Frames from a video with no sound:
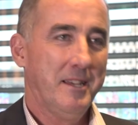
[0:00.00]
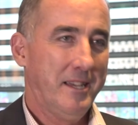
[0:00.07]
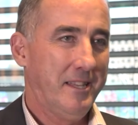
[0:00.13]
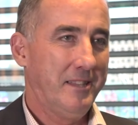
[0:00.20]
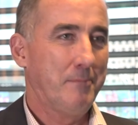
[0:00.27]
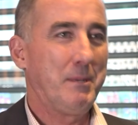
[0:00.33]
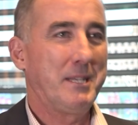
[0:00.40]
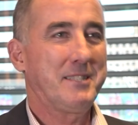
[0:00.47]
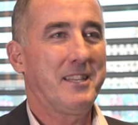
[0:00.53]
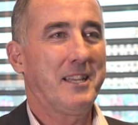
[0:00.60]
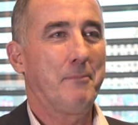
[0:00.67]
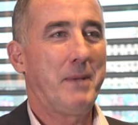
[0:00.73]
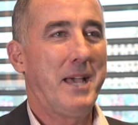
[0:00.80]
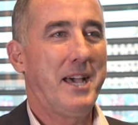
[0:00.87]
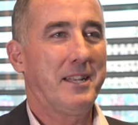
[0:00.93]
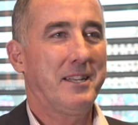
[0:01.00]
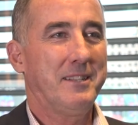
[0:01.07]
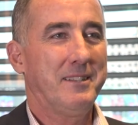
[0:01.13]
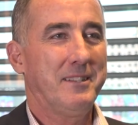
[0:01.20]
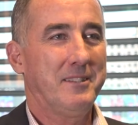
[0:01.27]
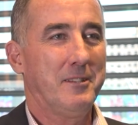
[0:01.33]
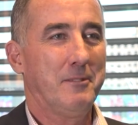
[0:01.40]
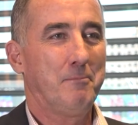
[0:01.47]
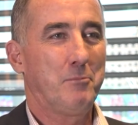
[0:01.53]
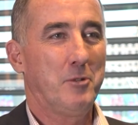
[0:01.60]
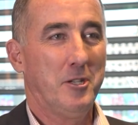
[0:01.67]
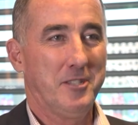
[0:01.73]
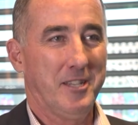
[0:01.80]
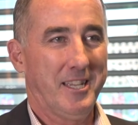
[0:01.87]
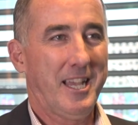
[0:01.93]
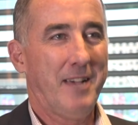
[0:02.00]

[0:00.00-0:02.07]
And the best thing about it, the project